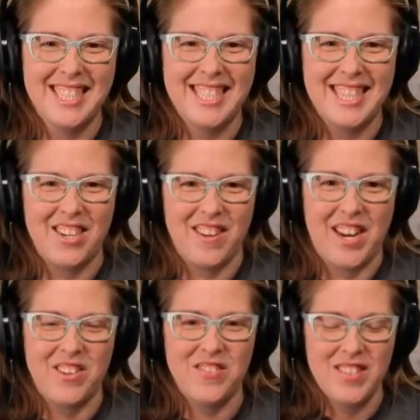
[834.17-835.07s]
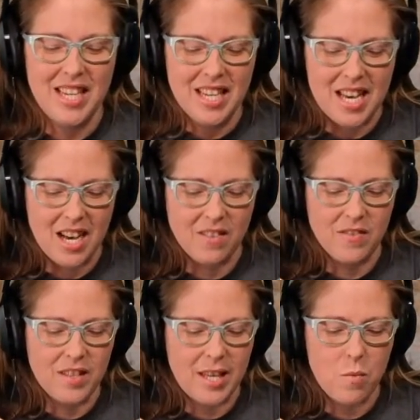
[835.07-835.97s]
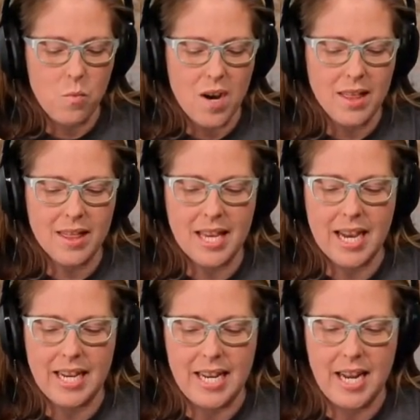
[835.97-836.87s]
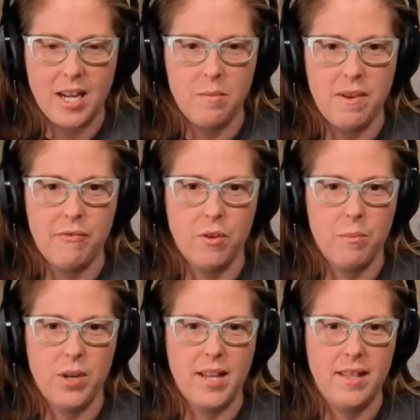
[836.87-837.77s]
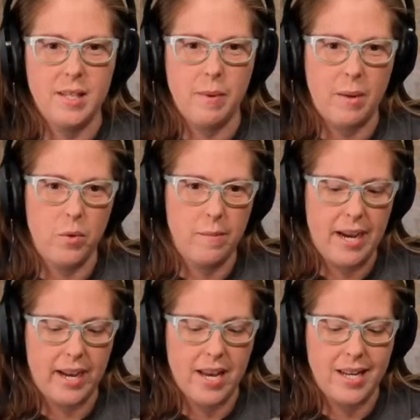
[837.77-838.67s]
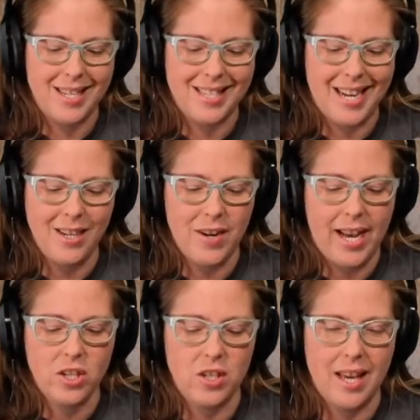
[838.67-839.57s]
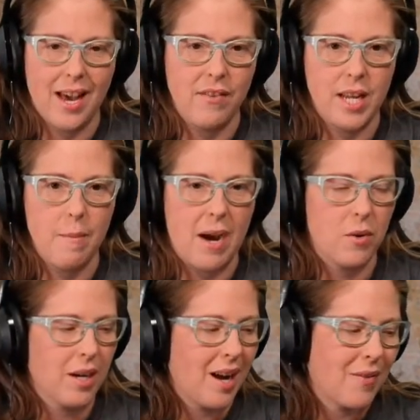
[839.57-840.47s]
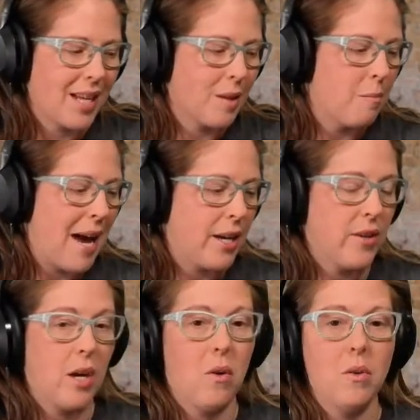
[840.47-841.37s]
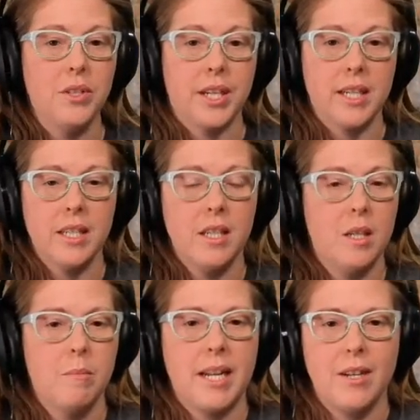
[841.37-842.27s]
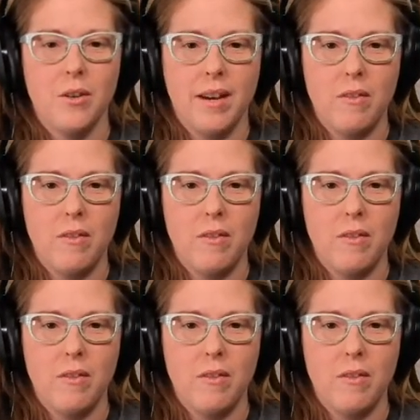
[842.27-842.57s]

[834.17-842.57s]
There we go. The one thing I need before putting this bad boy back on is I don't actually have any power. I've got the battery holder, but I don't have a